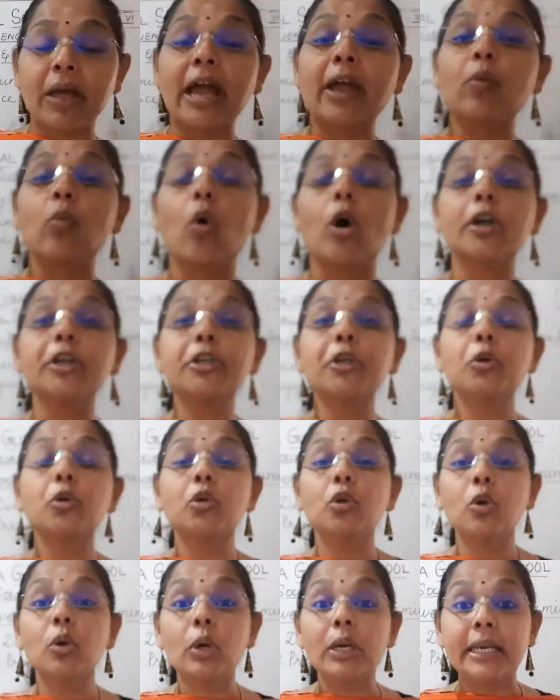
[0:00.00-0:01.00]
I want you
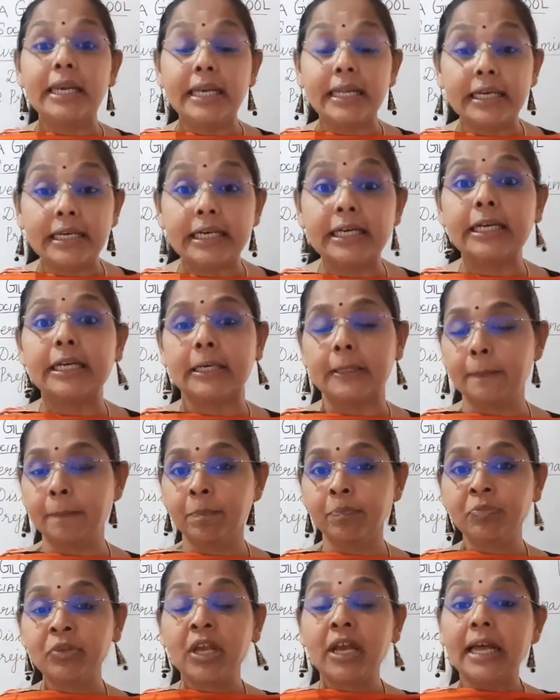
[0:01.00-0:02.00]
to learn,
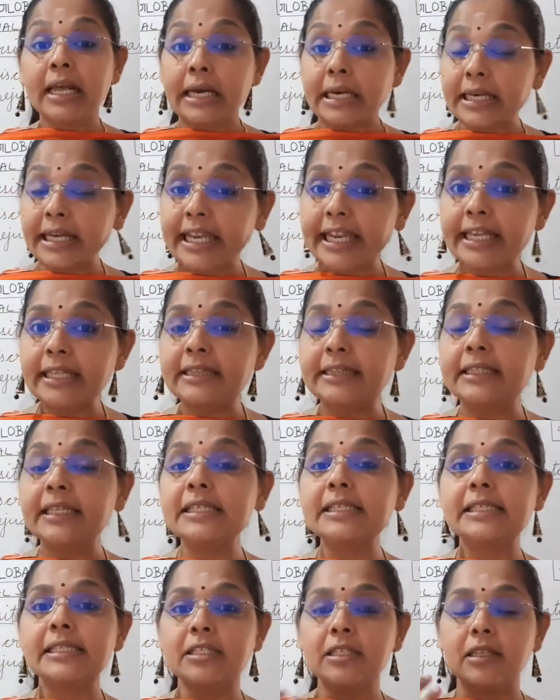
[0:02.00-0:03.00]
read
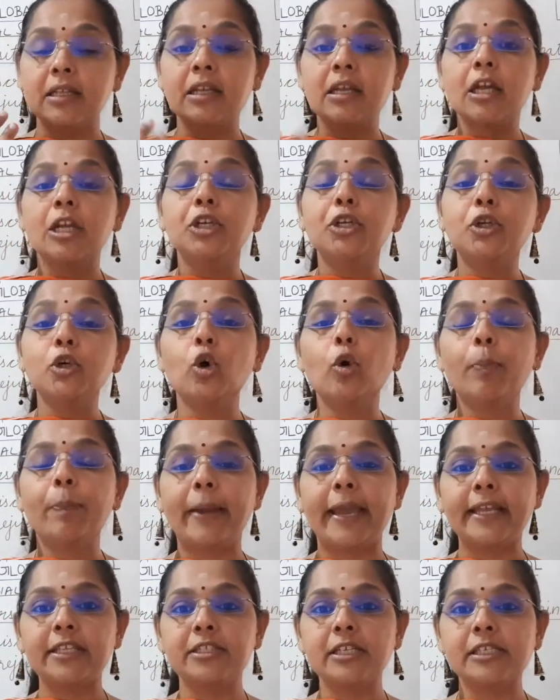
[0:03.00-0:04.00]
this 2
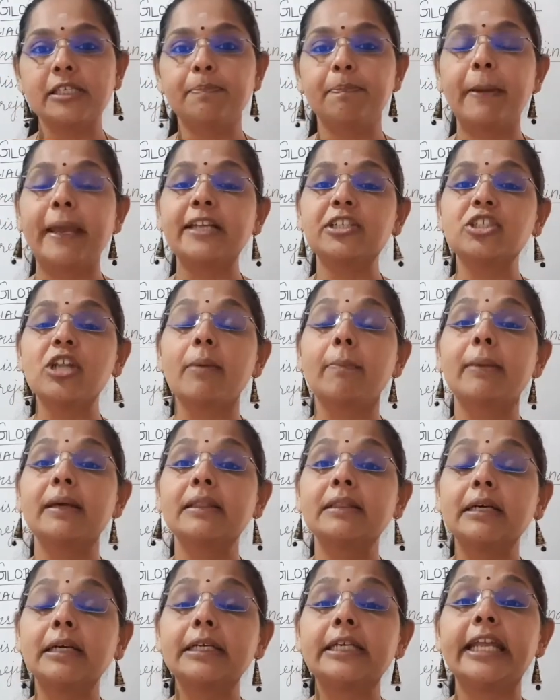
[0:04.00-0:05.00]
pages, page
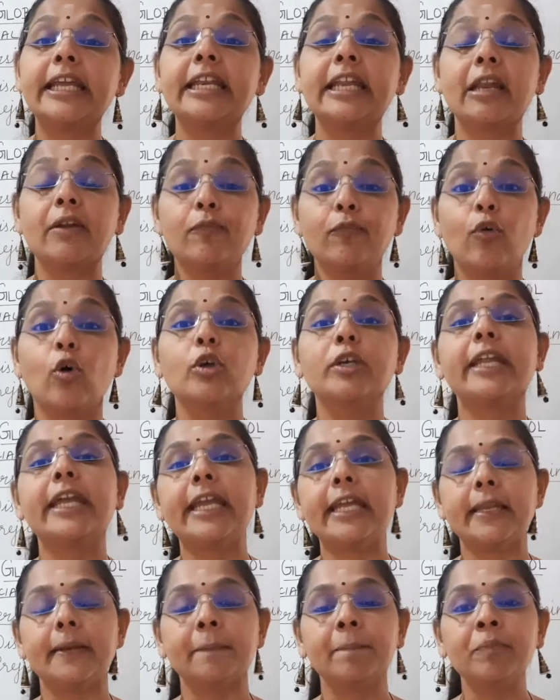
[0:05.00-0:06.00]
number 13 and
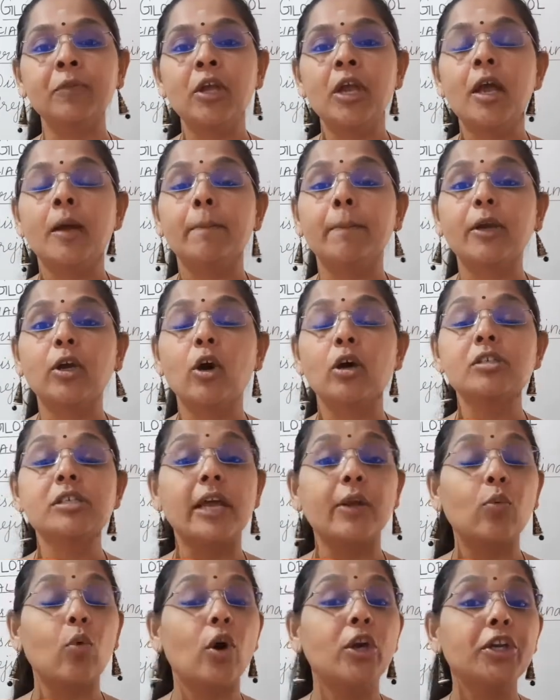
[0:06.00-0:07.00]
14, because
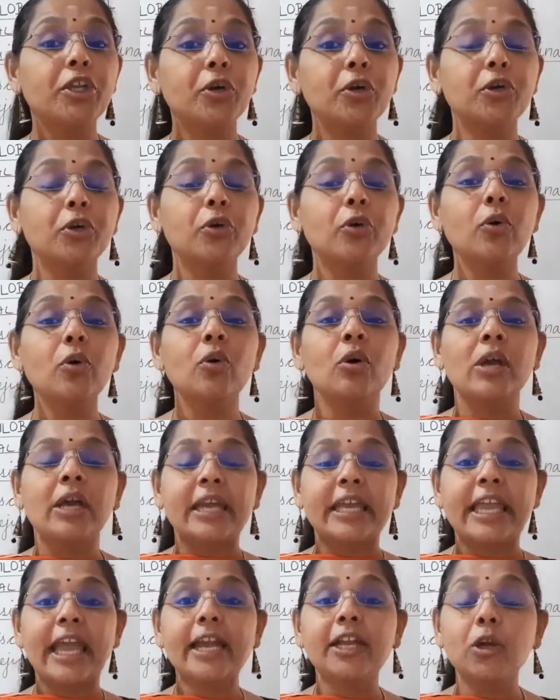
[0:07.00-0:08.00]
I want you to
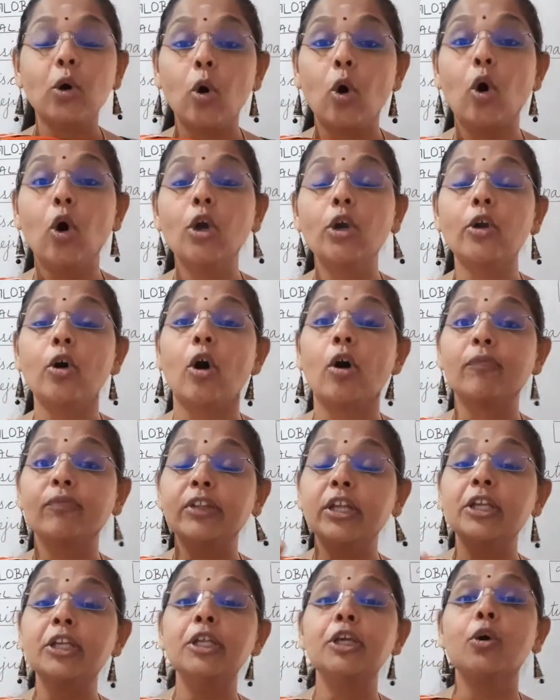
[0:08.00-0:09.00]
get hold of
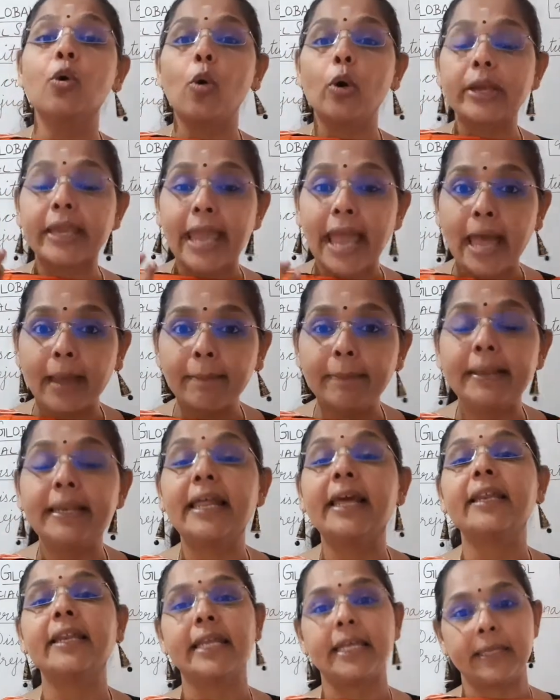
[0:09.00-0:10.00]
the new
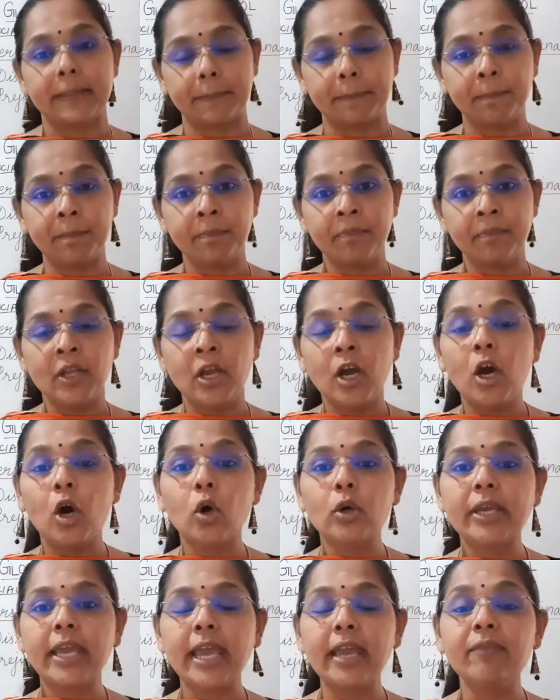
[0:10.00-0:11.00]
vocabulary,
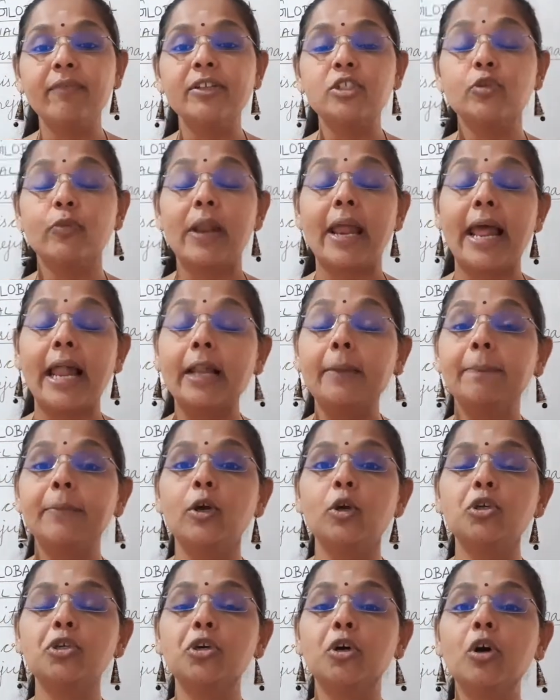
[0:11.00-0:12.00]
okay, which will help
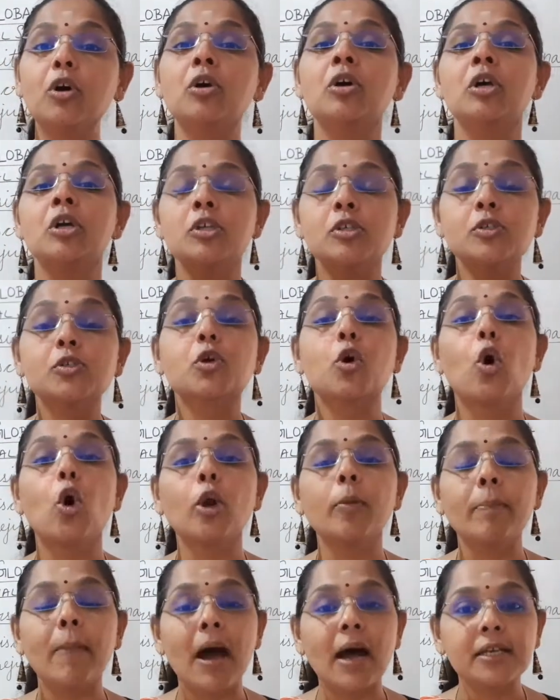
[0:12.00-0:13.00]
you to
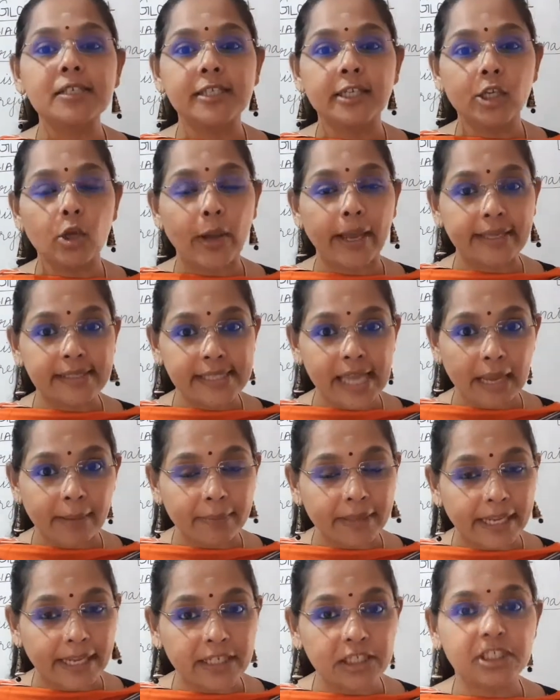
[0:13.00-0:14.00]
score marks in your
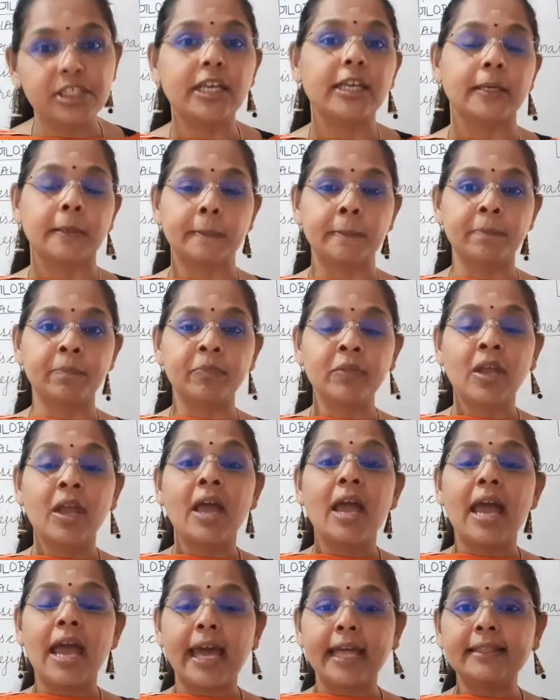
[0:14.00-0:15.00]
examination.
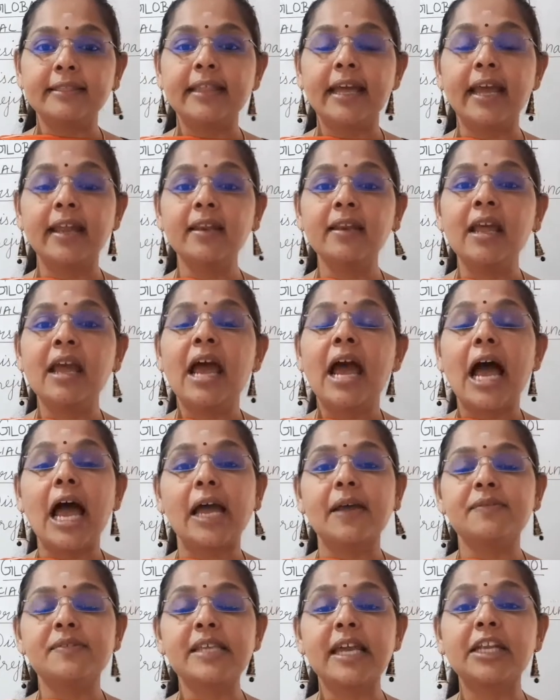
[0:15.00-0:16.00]
And then I
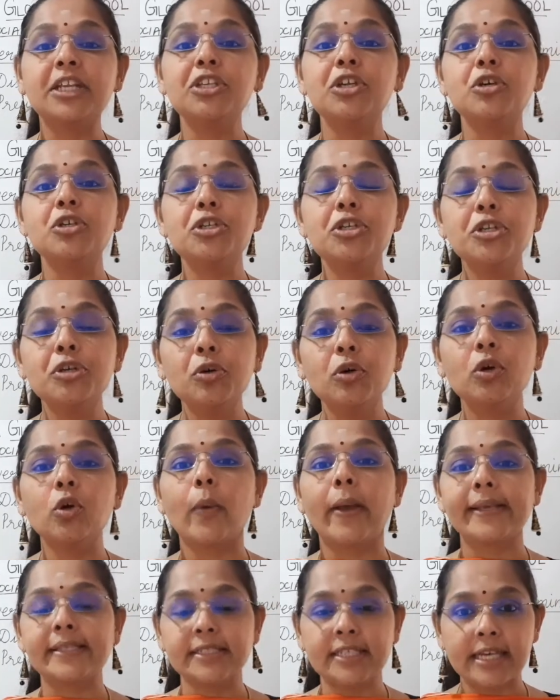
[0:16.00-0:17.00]
have sent you 2
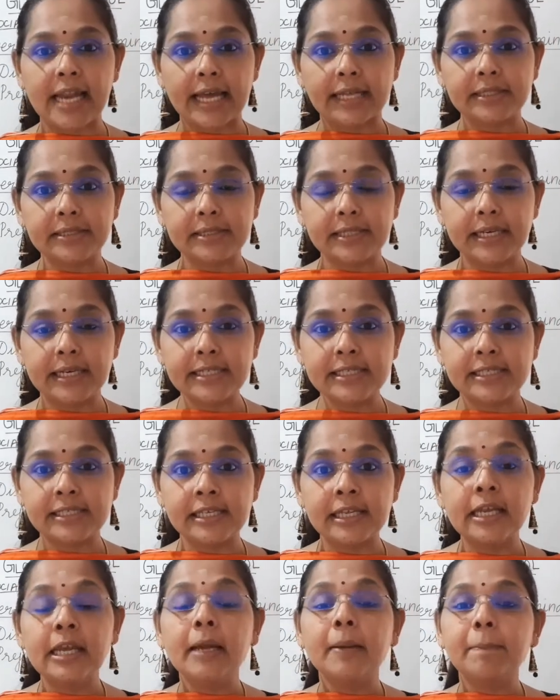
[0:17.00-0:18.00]
question answers.
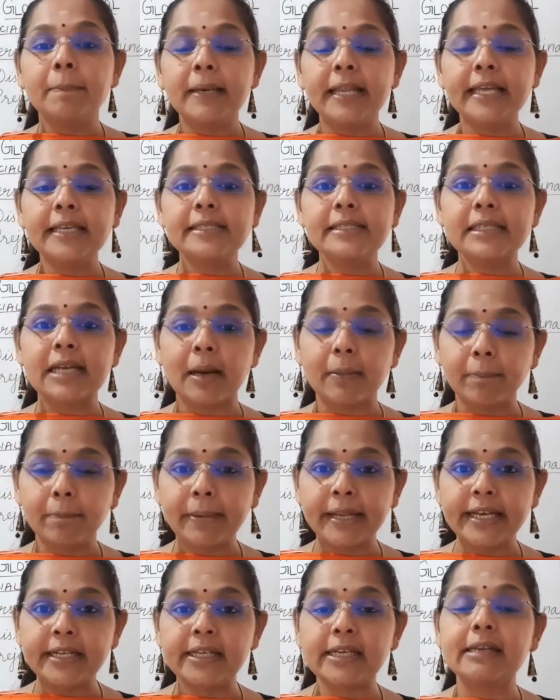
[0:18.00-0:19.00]
Please
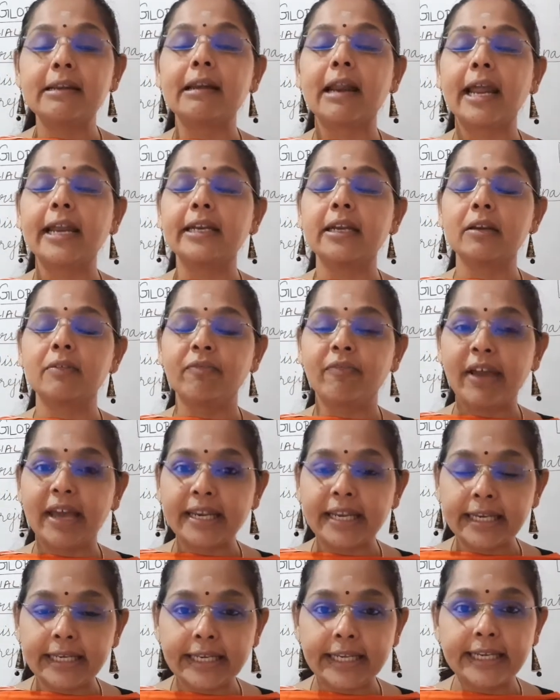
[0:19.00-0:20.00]
complete it, write it
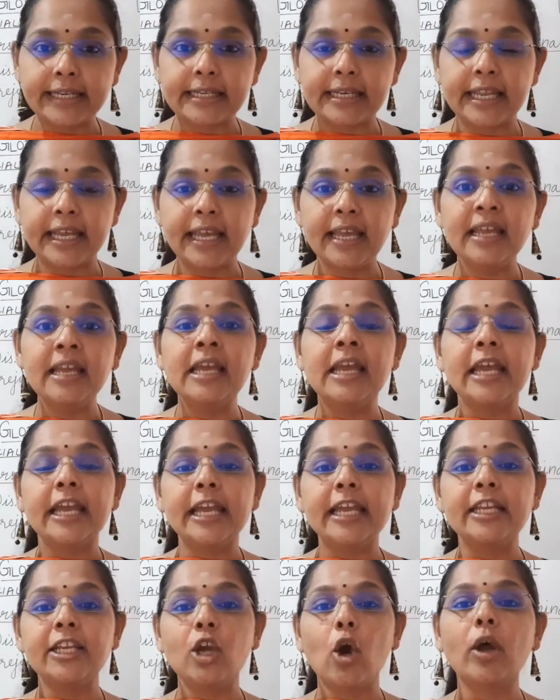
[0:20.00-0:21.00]
very neatly
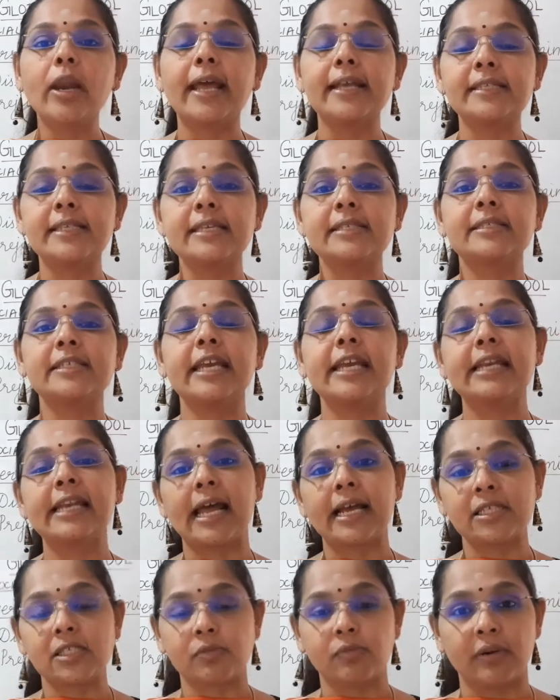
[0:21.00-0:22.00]
in your SST
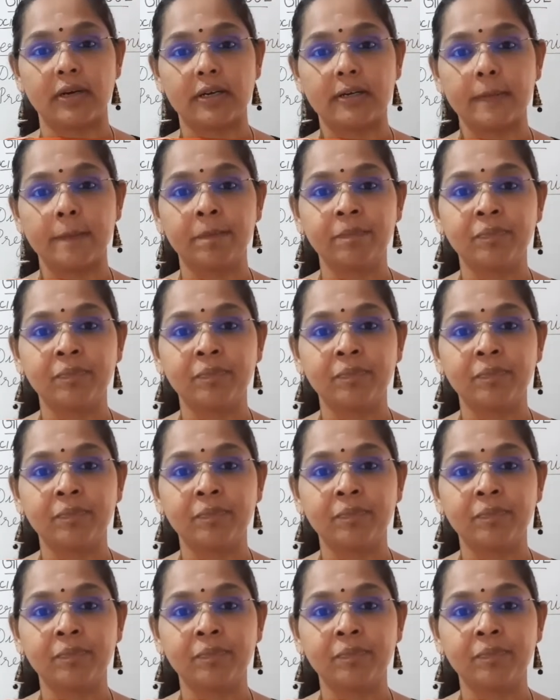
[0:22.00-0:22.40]
classwork.